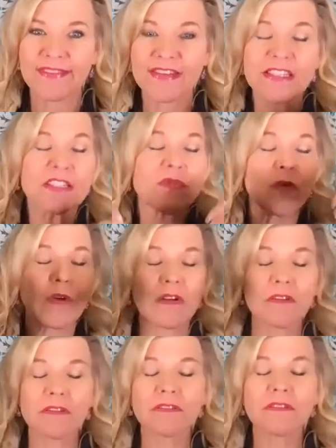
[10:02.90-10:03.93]
This is
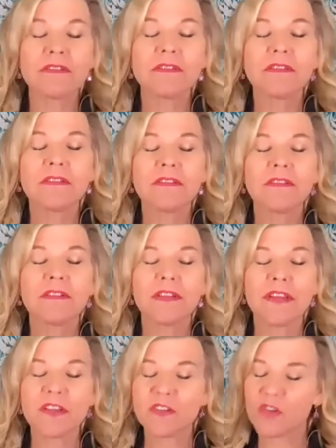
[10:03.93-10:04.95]
for
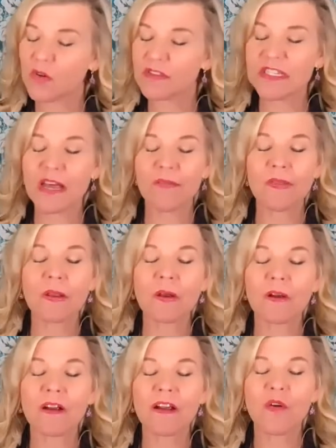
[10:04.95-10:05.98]
the adults out
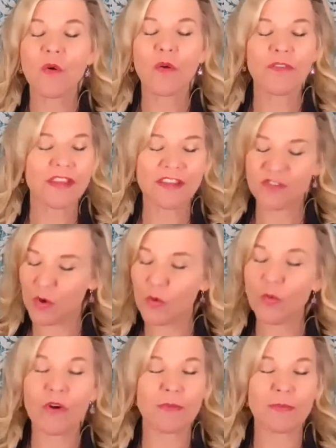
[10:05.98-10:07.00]
there or the adult
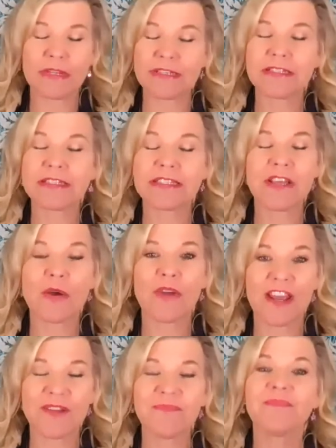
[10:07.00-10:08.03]
wannabes.
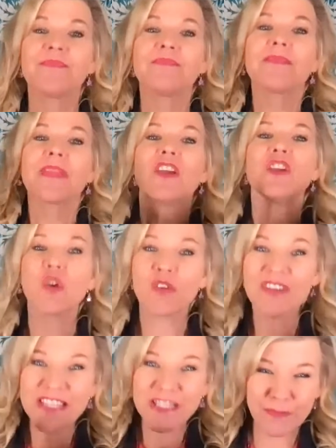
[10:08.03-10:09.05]
Okay. Your
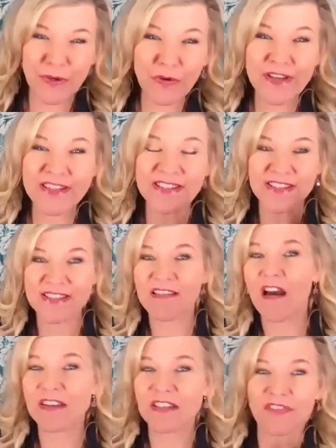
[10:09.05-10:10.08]
experience does
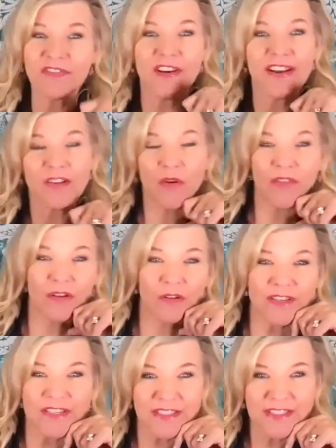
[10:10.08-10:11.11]
not define all there
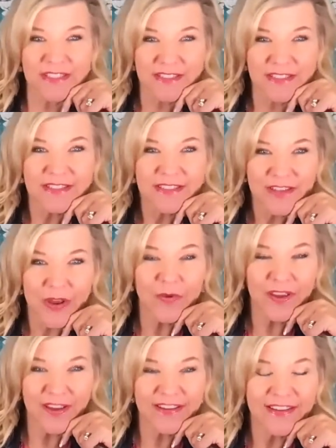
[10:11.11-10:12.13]
is.
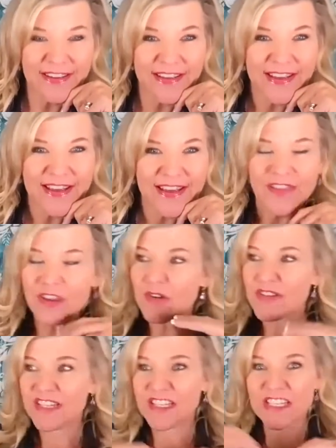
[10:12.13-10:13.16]
Okay. There
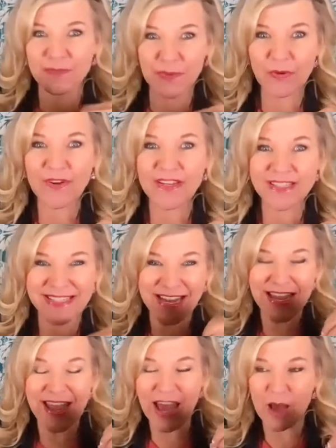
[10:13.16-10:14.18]
is experience
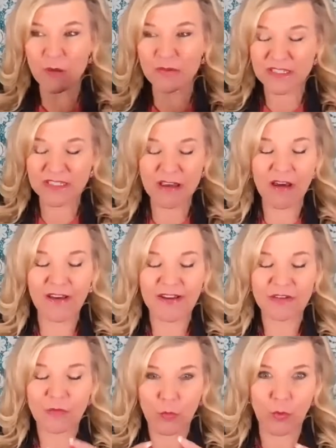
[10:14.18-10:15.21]

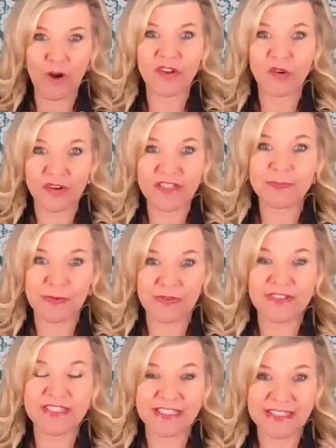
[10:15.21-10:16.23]
outside what you're
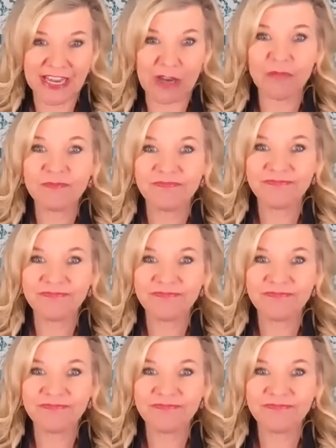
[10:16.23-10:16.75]
experiencing now.